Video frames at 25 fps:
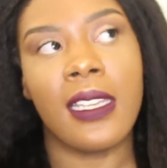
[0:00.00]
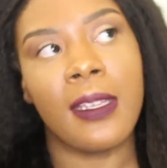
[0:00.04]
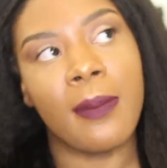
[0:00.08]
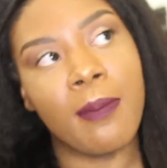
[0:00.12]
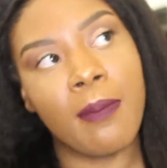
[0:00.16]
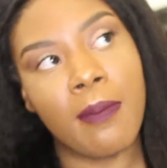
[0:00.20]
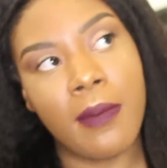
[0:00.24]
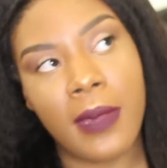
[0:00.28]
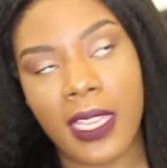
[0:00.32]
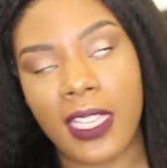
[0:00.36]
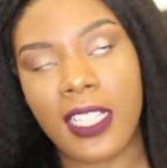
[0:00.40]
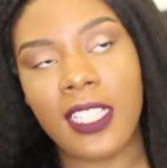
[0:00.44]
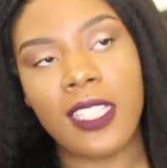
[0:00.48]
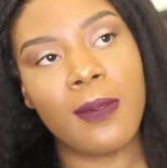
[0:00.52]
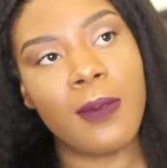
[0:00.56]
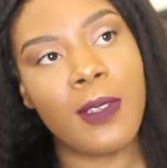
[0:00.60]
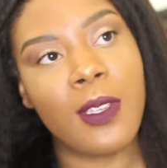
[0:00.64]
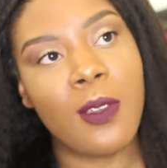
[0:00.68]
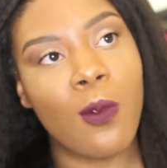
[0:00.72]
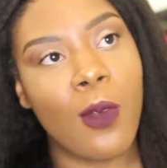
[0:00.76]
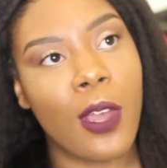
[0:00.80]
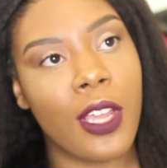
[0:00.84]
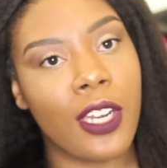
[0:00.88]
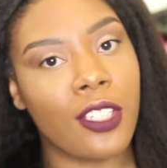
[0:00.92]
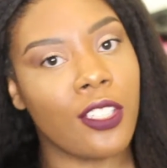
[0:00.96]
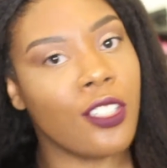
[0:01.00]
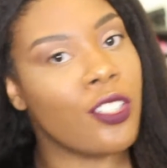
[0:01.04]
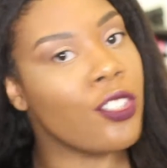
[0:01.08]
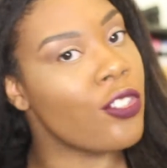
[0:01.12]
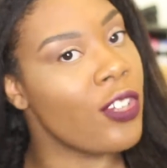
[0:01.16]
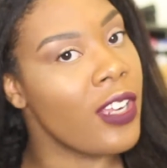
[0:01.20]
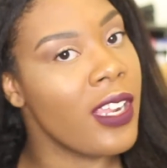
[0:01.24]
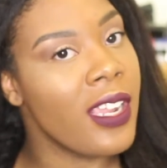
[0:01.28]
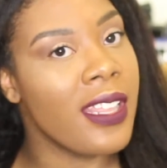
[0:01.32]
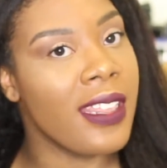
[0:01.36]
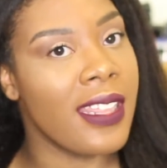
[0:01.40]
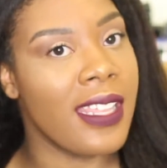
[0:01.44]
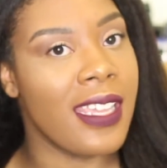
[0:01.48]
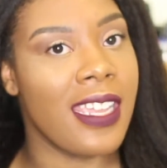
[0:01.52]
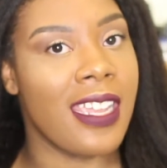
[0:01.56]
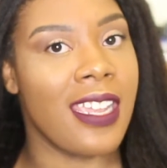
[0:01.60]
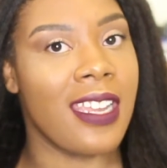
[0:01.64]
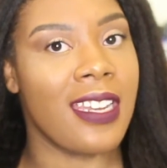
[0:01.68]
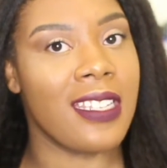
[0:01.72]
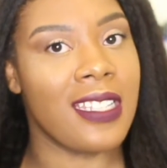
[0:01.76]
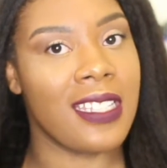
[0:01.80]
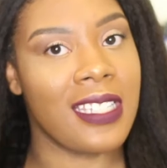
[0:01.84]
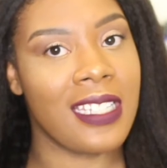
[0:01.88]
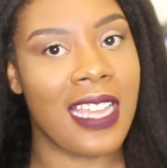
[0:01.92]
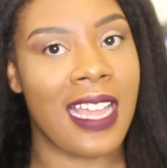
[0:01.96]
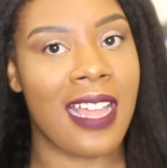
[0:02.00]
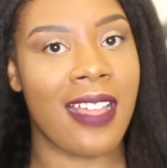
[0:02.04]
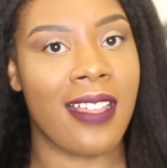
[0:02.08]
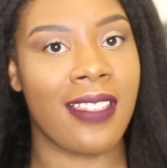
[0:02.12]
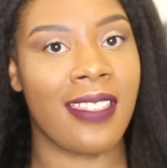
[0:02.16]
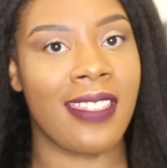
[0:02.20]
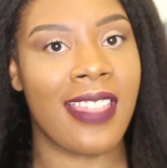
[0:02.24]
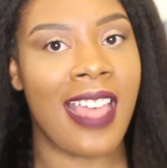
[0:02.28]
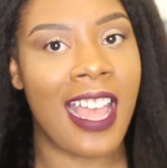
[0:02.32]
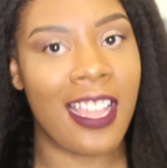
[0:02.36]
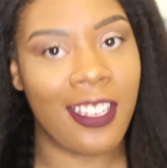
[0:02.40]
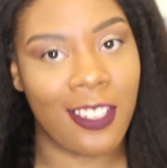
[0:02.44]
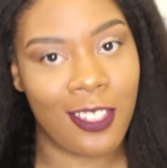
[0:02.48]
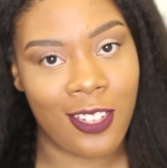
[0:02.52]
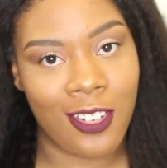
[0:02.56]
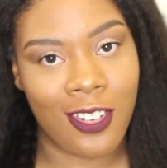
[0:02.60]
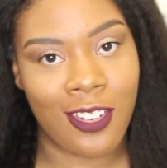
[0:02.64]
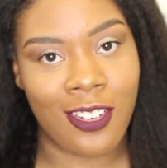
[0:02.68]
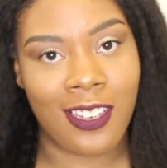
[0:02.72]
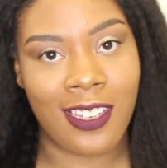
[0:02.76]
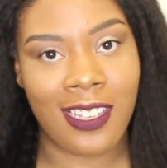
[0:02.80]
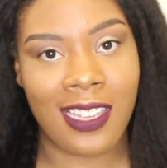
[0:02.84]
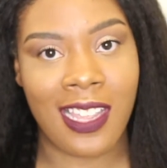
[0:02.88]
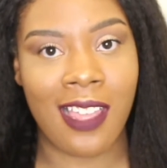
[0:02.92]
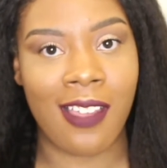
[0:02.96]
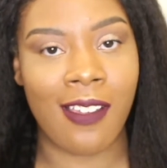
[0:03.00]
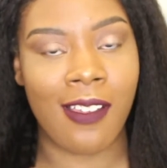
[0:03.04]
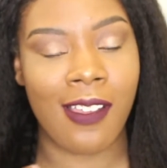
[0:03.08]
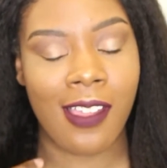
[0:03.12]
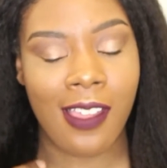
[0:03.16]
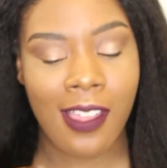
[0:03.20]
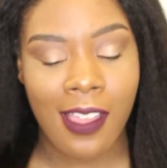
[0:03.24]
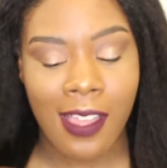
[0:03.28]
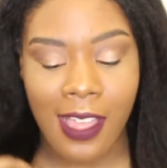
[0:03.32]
It makes me want to straighten the hair to see how that turns out,